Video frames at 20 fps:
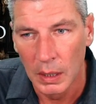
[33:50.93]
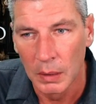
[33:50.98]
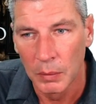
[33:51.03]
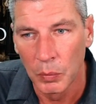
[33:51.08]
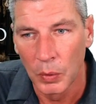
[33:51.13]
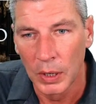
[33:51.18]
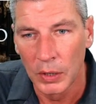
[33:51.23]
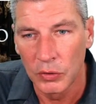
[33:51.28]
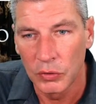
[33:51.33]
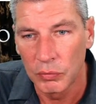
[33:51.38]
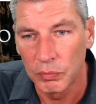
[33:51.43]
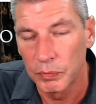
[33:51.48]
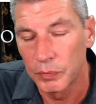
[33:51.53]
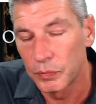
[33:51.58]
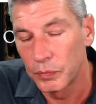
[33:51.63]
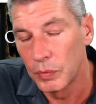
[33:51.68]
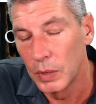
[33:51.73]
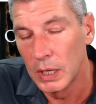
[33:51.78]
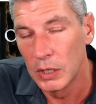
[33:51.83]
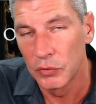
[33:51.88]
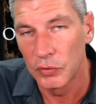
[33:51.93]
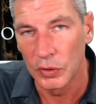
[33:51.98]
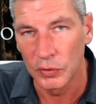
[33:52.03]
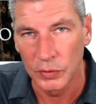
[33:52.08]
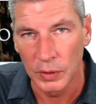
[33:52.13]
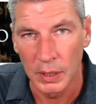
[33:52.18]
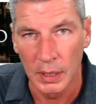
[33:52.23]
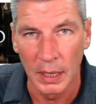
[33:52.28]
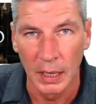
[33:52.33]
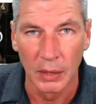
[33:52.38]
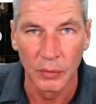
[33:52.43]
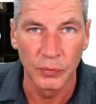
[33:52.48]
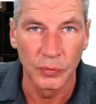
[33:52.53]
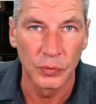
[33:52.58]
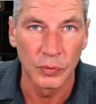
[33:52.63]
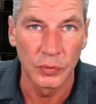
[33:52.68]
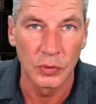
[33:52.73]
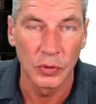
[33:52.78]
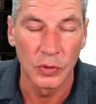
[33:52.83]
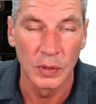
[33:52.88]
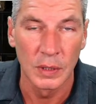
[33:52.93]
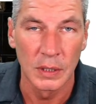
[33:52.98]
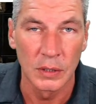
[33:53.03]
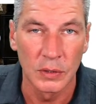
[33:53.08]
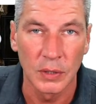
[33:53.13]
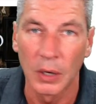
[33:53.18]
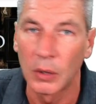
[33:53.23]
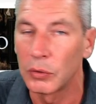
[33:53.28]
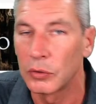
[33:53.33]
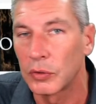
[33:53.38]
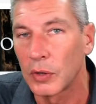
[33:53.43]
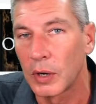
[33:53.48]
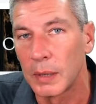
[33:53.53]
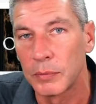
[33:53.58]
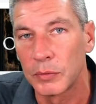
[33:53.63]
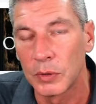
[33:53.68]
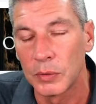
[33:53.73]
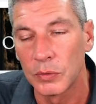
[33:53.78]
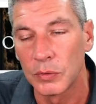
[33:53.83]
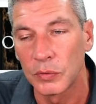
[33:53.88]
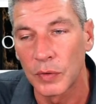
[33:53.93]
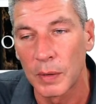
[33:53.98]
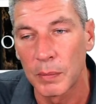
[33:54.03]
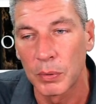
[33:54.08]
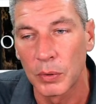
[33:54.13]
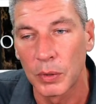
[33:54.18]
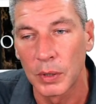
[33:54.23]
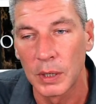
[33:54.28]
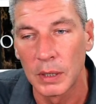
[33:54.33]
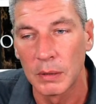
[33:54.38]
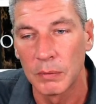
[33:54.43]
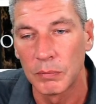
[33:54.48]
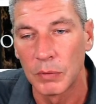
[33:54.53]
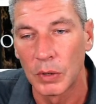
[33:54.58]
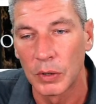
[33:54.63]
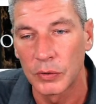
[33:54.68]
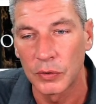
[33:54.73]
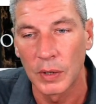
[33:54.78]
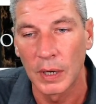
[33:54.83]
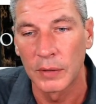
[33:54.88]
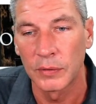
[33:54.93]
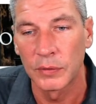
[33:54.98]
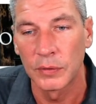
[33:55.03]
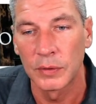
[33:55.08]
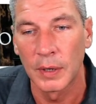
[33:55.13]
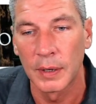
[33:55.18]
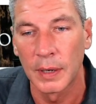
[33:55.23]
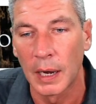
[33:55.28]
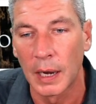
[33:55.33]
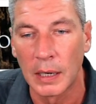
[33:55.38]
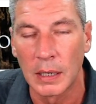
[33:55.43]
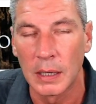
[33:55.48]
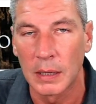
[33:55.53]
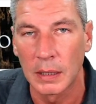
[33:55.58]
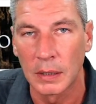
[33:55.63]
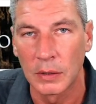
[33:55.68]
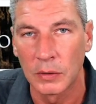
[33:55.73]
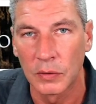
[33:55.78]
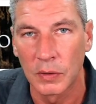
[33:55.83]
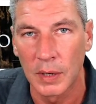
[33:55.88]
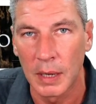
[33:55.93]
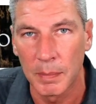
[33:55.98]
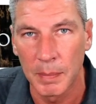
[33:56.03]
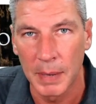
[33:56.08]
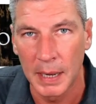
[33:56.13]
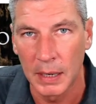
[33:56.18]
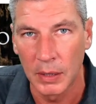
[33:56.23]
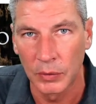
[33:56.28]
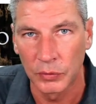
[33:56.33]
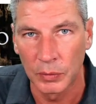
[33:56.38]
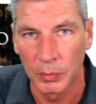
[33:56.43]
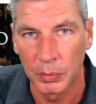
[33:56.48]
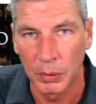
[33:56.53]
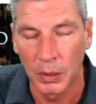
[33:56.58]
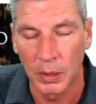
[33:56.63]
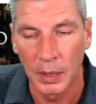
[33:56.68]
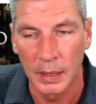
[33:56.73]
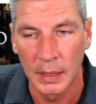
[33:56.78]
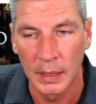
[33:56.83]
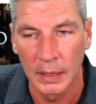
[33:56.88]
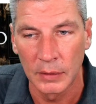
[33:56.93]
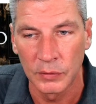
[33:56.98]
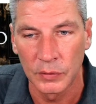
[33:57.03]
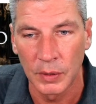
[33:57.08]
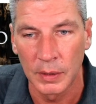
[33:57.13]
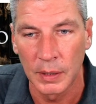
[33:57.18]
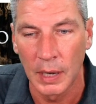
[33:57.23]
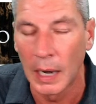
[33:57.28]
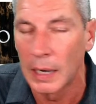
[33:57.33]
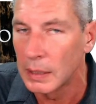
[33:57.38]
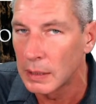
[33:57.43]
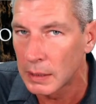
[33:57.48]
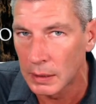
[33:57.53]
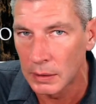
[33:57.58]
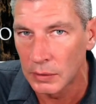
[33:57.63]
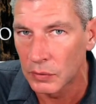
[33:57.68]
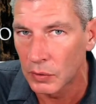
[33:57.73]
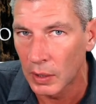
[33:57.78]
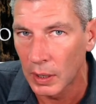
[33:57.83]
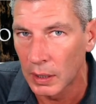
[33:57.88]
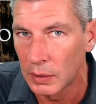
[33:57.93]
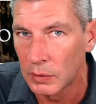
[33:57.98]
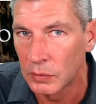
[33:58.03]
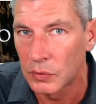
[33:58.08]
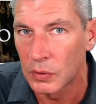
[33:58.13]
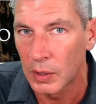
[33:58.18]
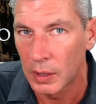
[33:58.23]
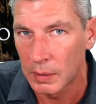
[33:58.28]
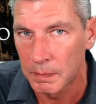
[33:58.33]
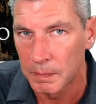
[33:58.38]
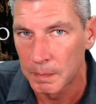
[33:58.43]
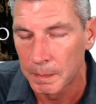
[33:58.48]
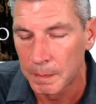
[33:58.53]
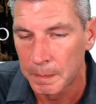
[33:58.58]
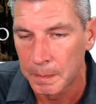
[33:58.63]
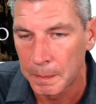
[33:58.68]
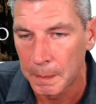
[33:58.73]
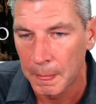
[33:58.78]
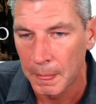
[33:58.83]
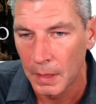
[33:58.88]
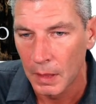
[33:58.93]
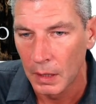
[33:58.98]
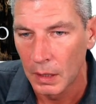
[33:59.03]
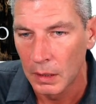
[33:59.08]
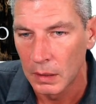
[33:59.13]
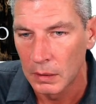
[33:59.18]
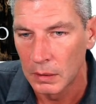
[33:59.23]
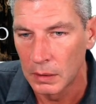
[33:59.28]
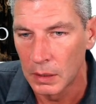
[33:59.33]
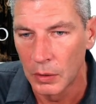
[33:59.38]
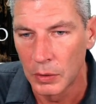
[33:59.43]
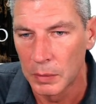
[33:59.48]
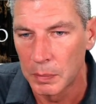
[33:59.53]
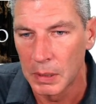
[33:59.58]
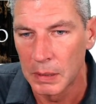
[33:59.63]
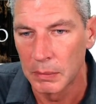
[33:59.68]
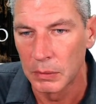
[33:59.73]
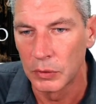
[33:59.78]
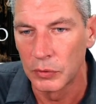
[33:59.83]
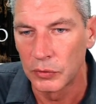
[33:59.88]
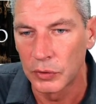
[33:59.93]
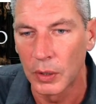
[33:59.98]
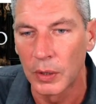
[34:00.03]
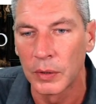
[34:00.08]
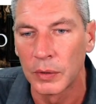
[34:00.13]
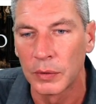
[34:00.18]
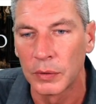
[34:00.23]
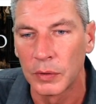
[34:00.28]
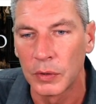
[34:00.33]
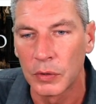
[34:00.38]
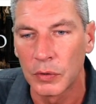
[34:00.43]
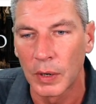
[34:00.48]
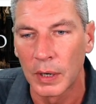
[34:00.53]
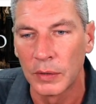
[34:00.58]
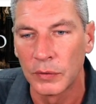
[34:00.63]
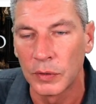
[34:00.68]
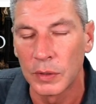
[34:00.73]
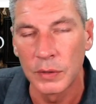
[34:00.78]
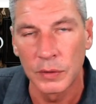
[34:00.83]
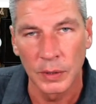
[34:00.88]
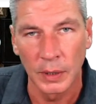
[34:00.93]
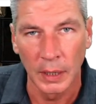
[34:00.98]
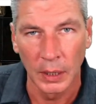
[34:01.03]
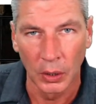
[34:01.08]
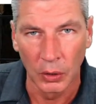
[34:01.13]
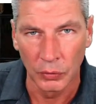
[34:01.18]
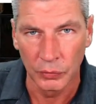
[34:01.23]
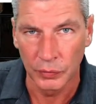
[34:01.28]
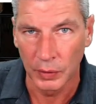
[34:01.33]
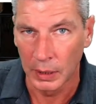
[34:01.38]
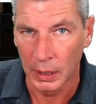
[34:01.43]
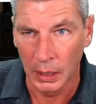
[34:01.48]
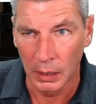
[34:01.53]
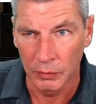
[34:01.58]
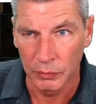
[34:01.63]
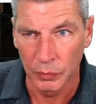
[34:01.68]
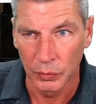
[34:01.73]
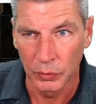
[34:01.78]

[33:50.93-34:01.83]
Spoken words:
Which, interestingly enough, during this whole time since February, Russia hasn't done anything to their power supply and hasn't done anything to their internet. The only people who turned Ukraine's internet off, funnily enough,